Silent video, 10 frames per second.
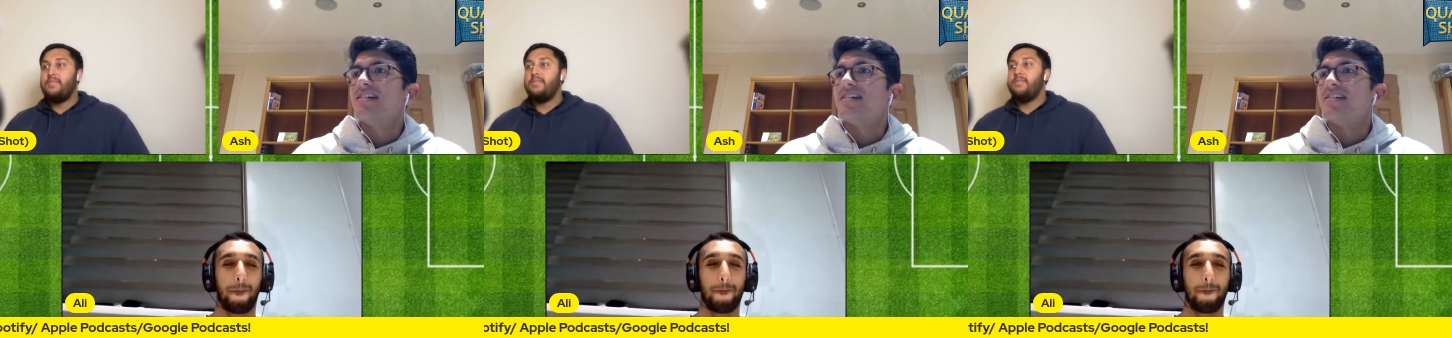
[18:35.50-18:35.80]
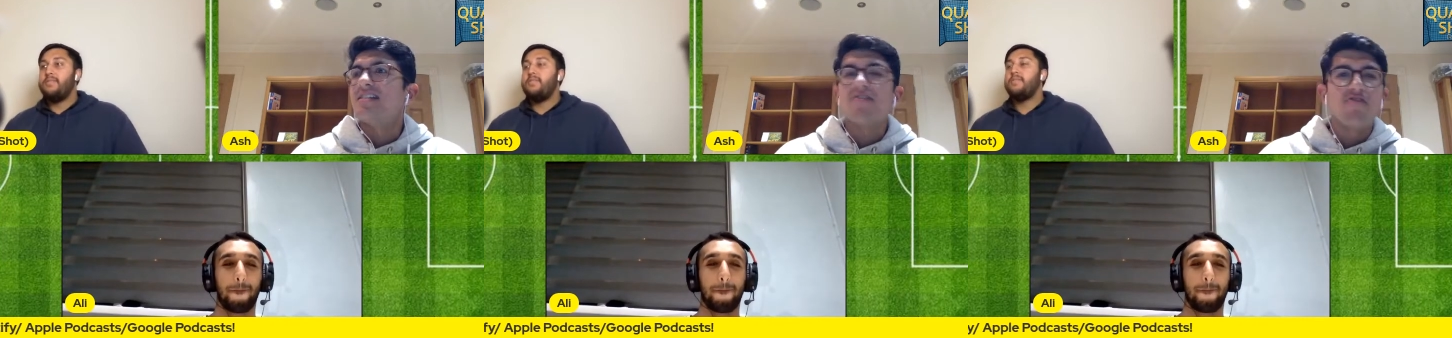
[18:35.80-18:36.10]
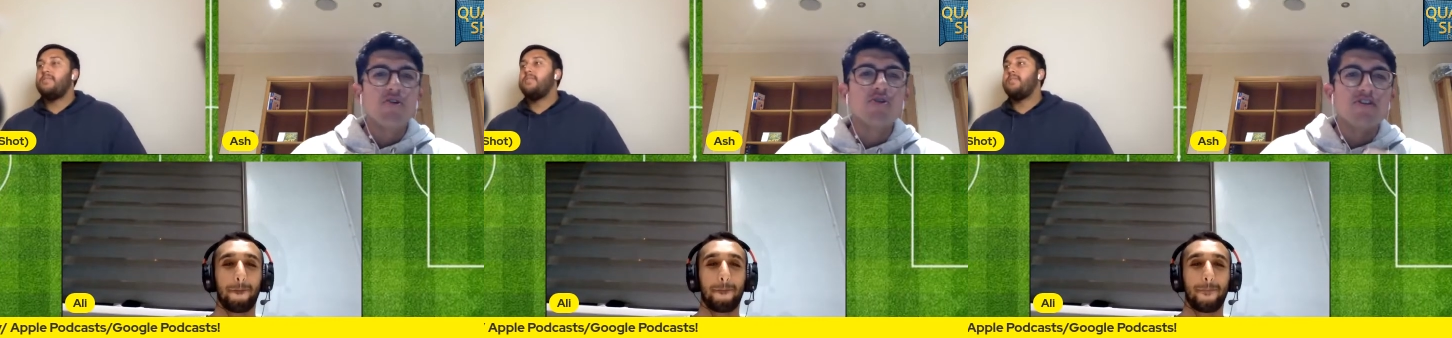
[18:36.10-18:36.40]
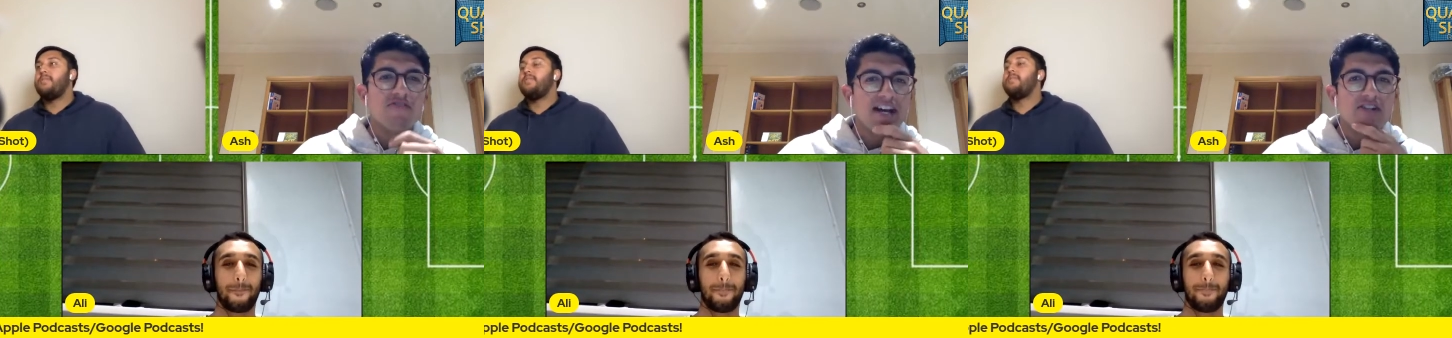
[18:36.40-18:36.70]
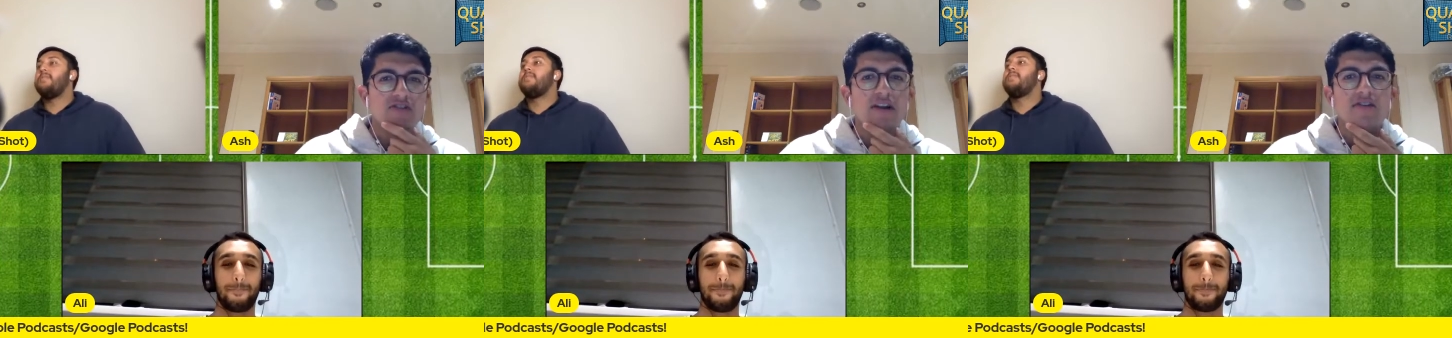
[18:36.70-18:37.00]
Speaker 1: there's a feel good
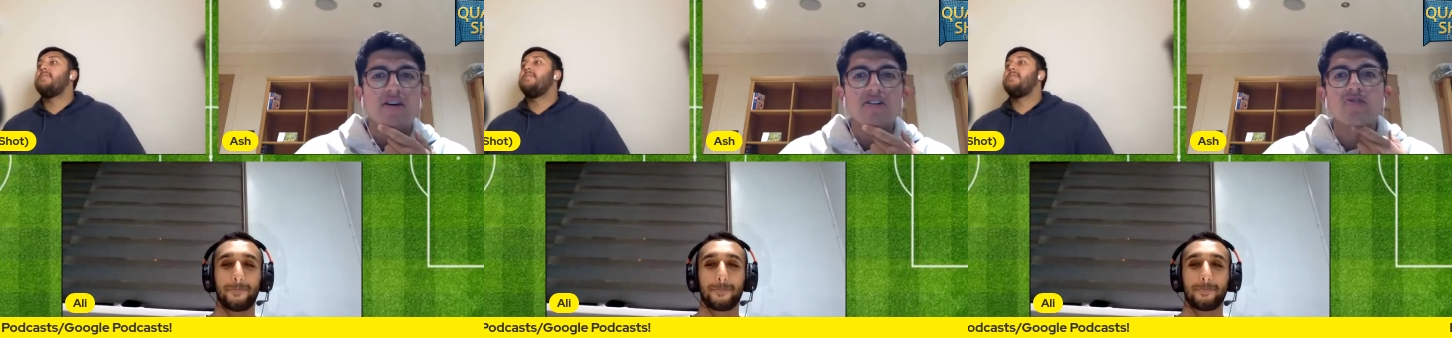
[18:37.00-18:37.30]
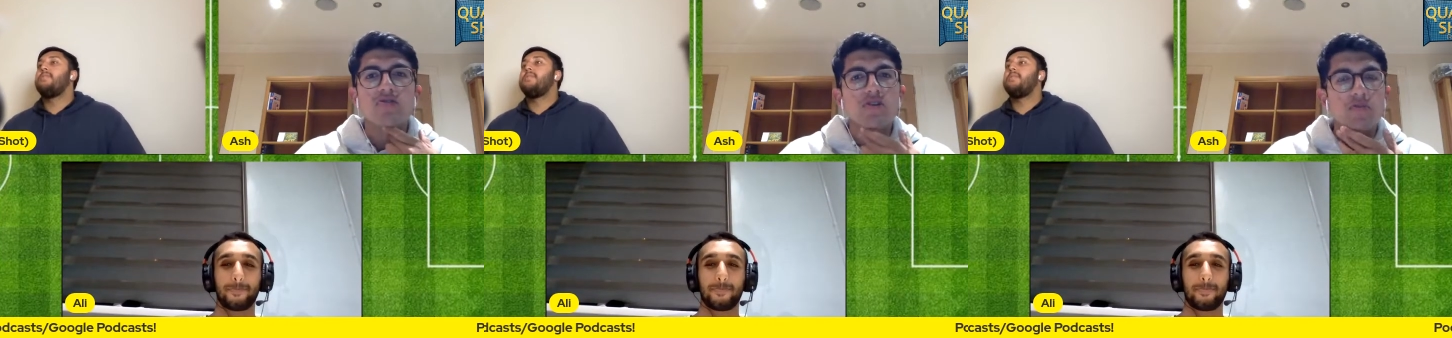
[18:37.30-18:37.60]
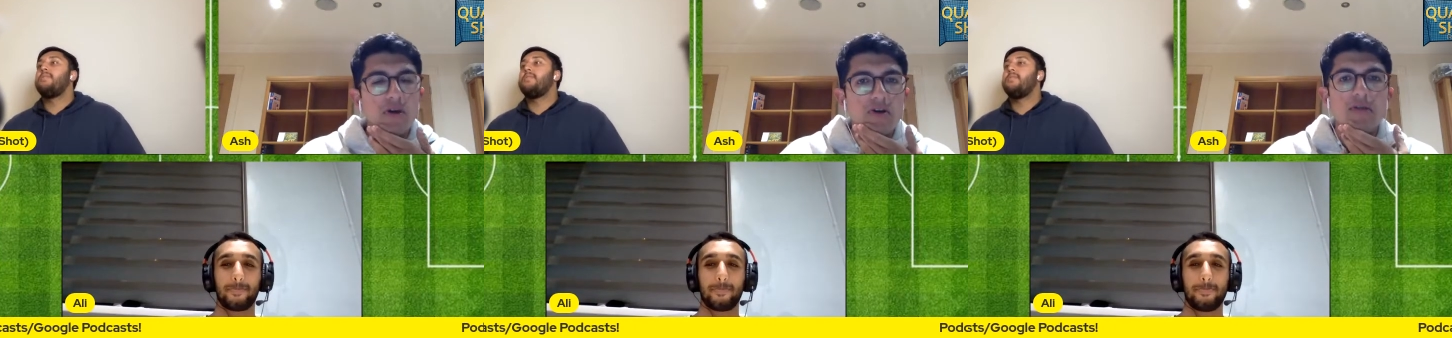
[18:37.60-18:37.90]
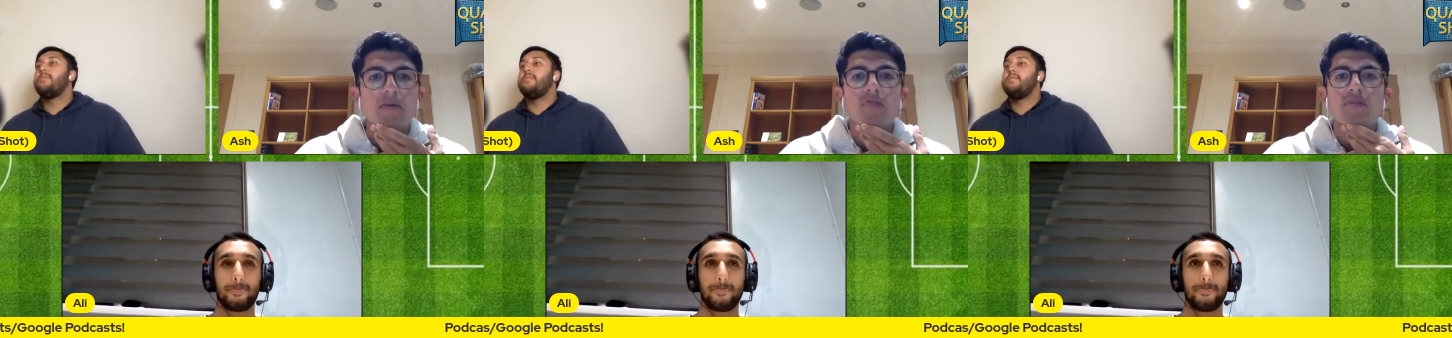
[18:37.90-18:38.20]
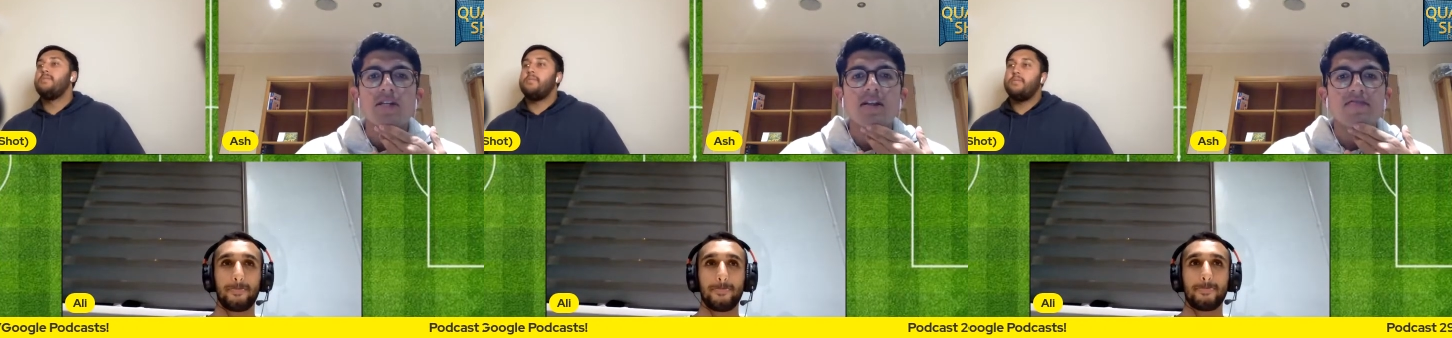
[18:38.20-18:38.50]
factor around Arsenal at the, at the,
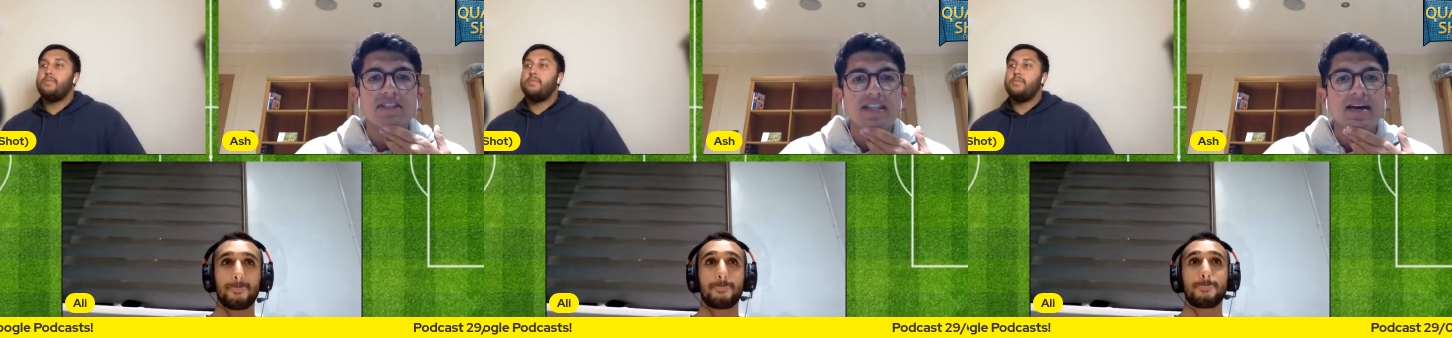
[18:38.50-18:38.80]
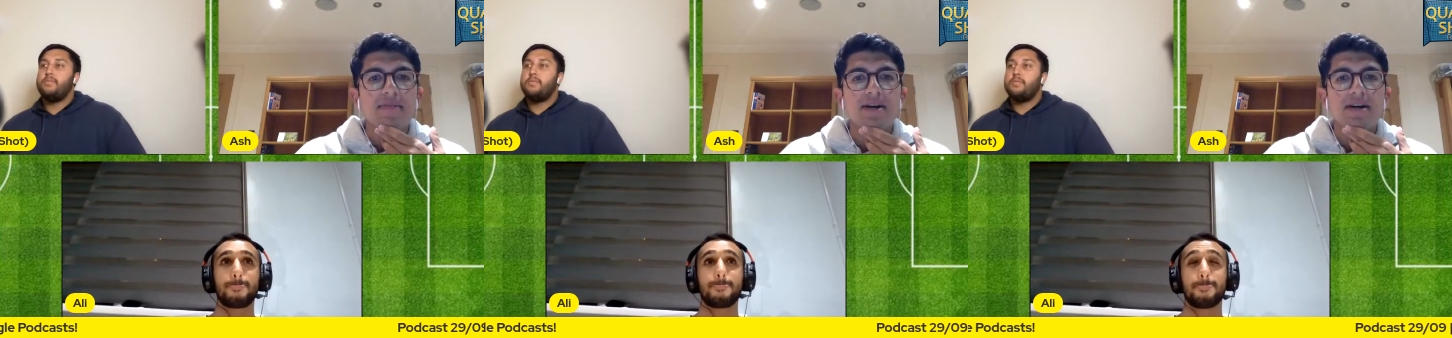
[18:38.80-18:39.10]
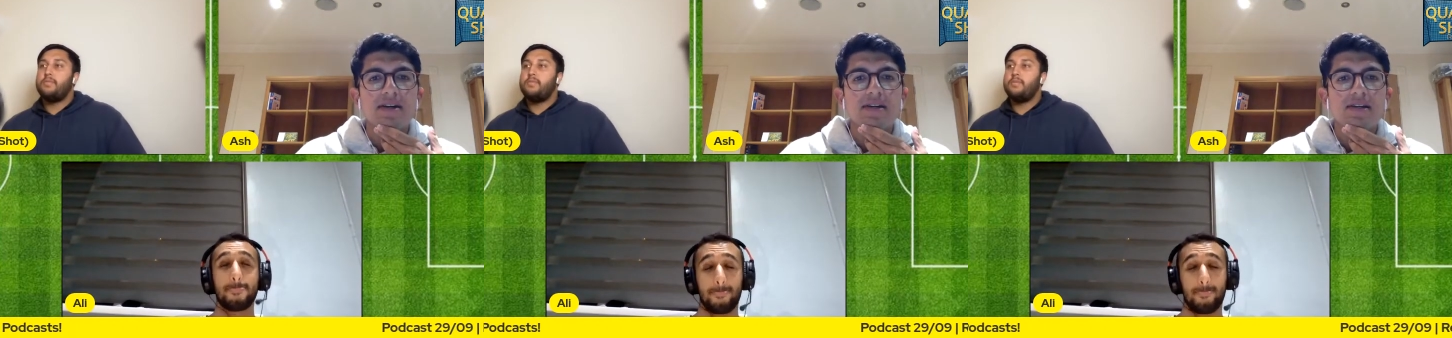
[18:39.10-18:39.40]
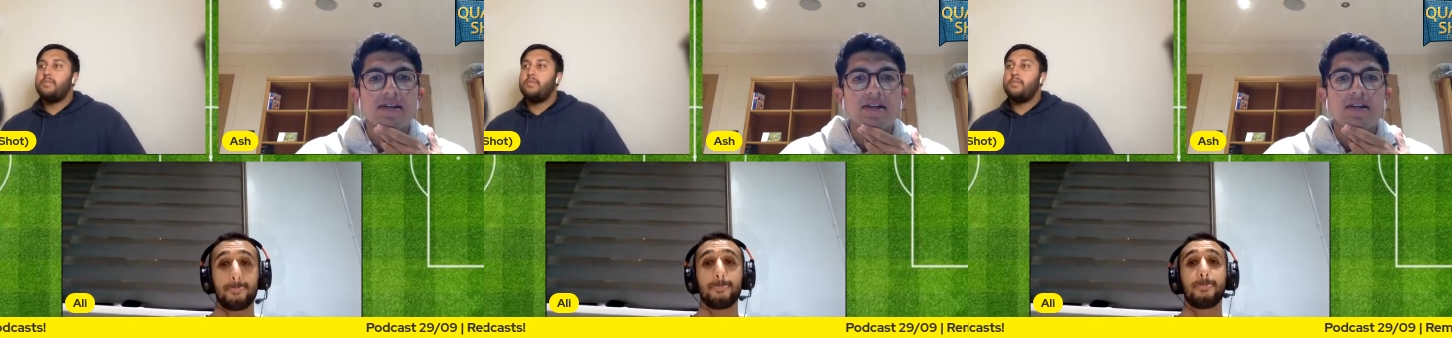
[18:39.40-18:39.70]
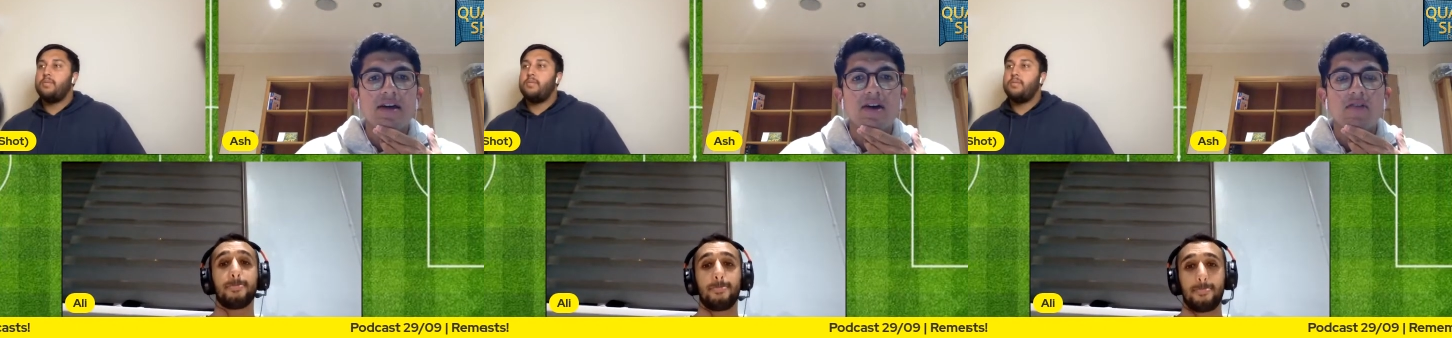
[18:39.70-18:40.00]
moment, and I think that might
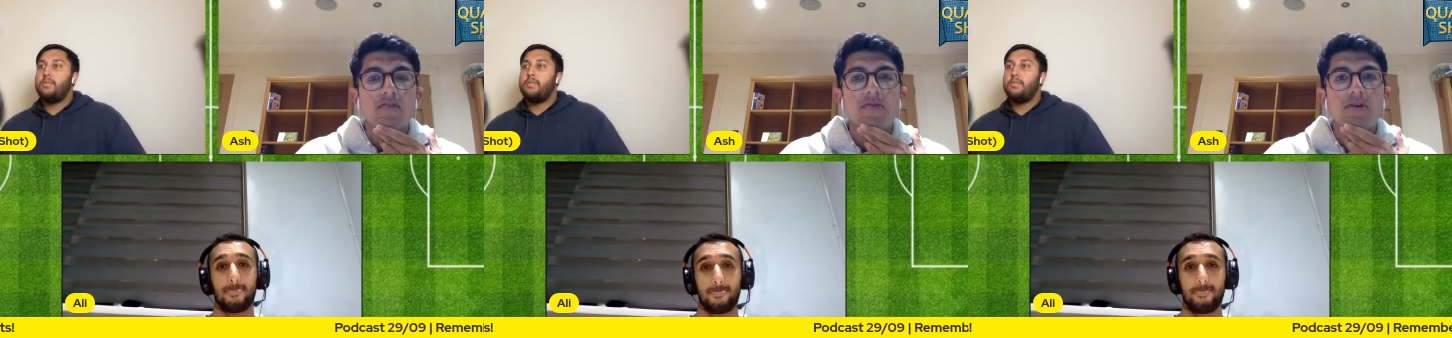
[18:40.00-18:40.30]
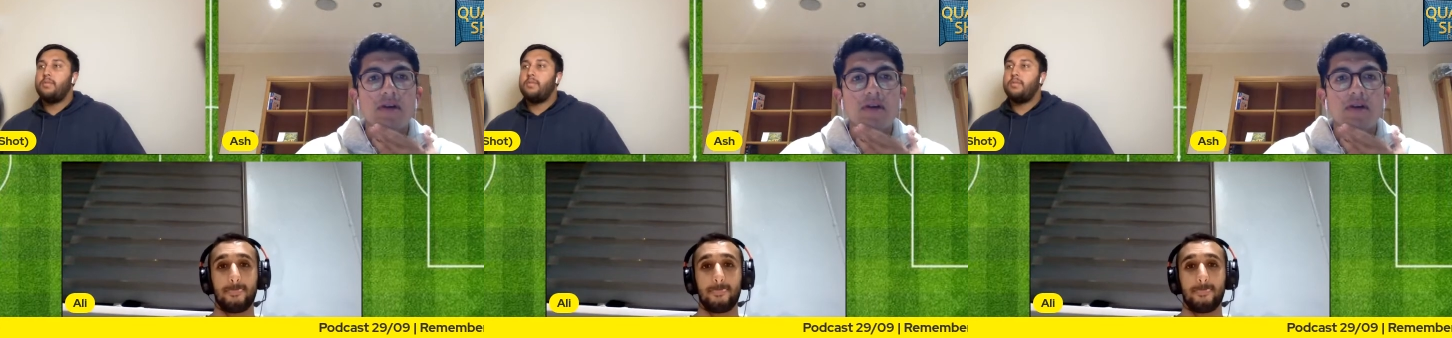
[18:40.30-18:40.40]
help.